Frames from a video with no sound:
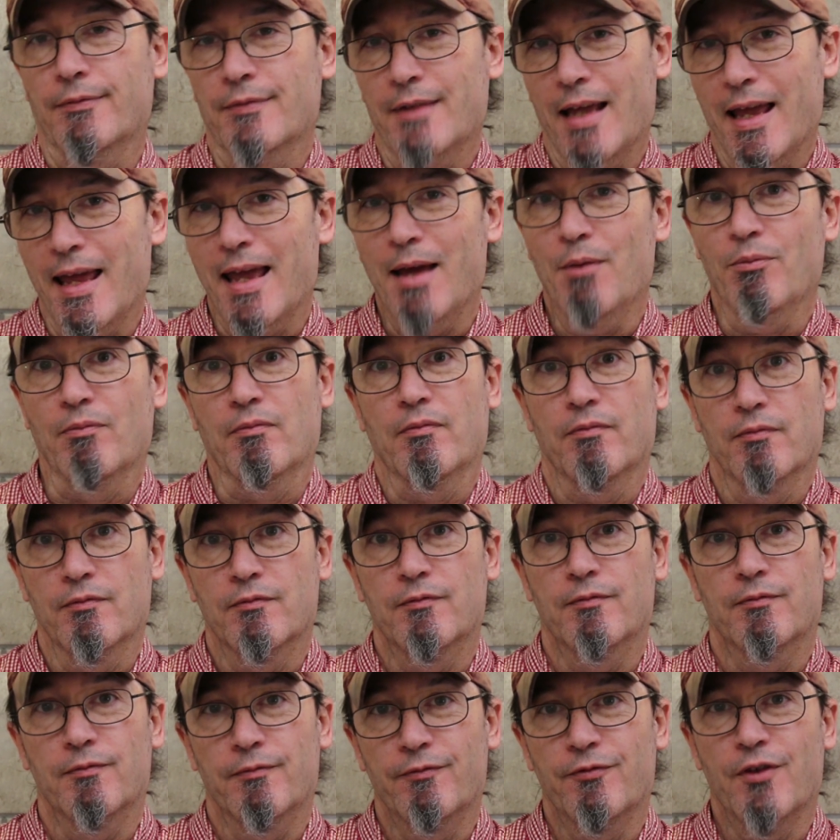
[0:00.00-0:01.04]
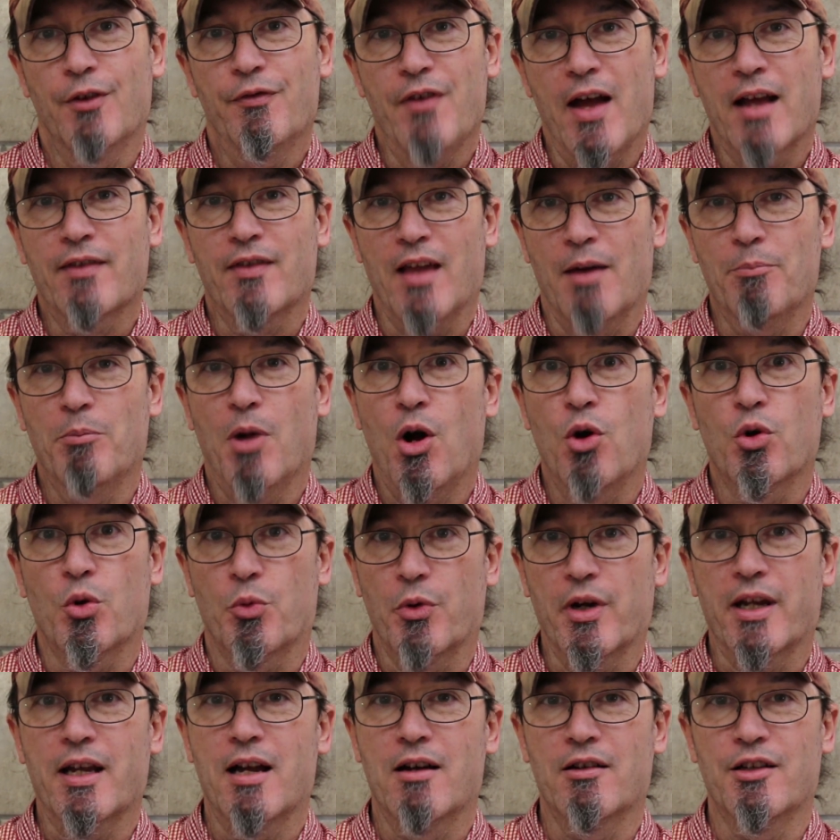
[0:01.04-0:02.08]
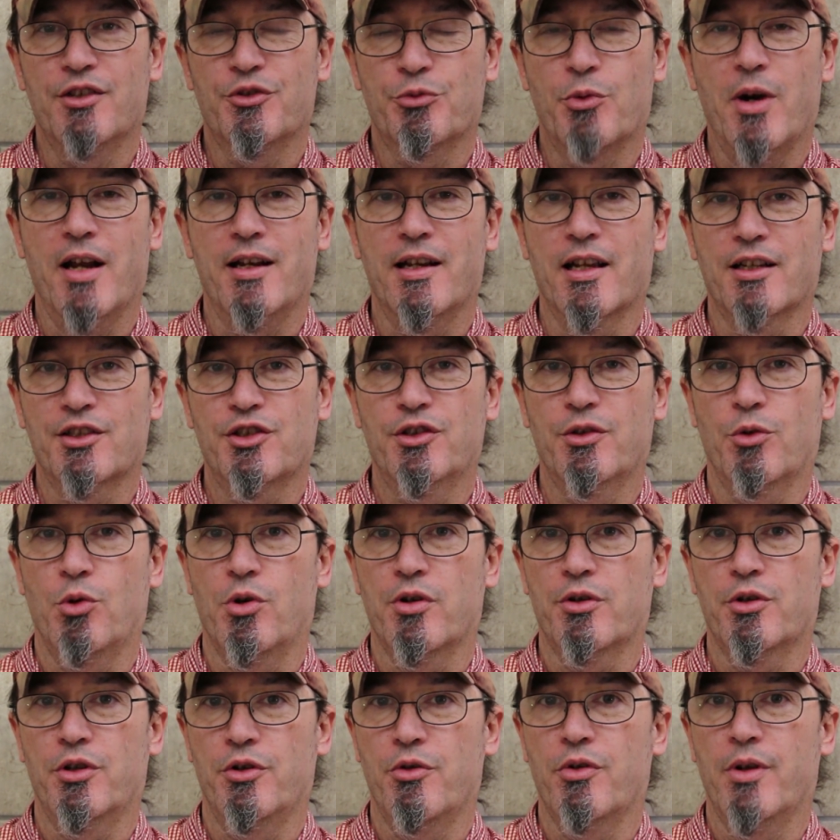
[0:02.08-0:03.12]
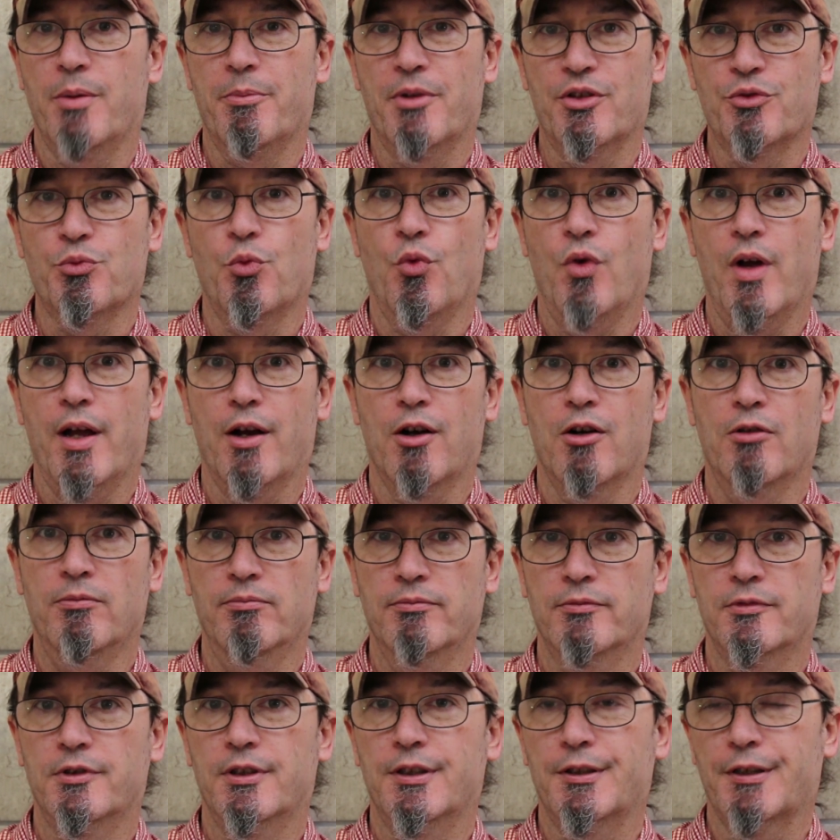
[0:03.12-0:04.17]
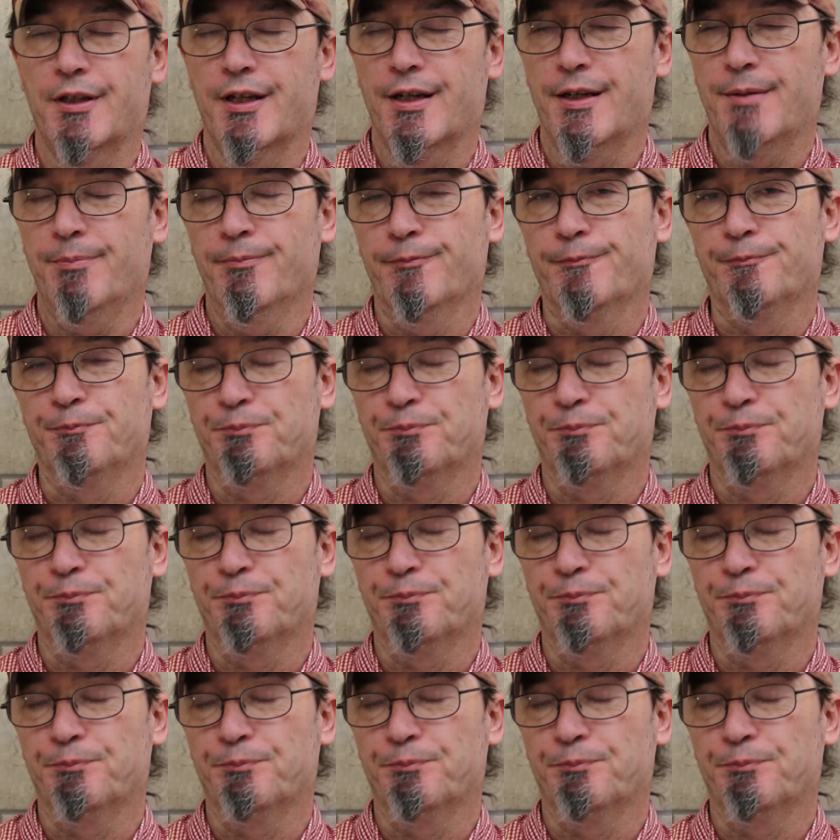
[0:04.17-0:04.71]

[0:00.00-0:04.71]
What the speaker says: and the fact that Baldwin County is right next door to them as well, okay?